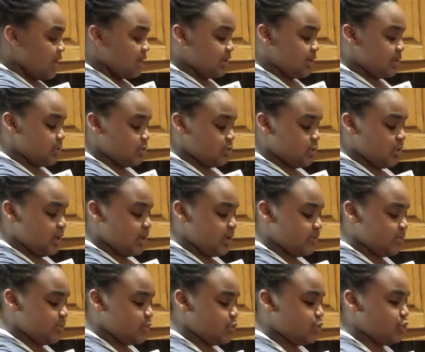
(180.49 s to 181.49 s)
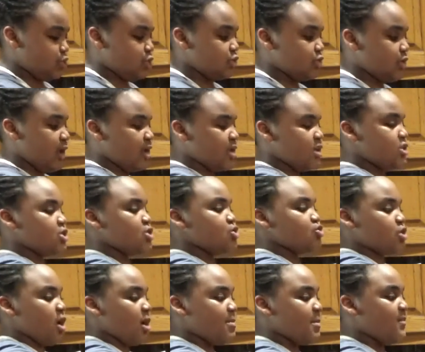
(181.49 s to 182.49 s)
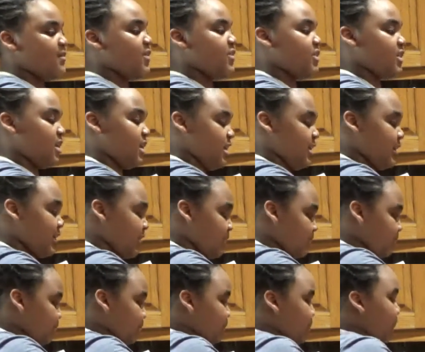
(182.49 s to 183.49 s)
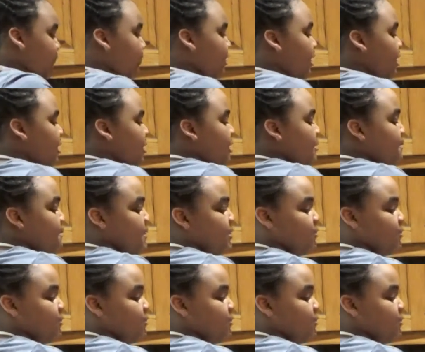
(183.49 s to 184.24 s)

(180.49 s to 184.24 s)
little tool so I can just drop everything in. But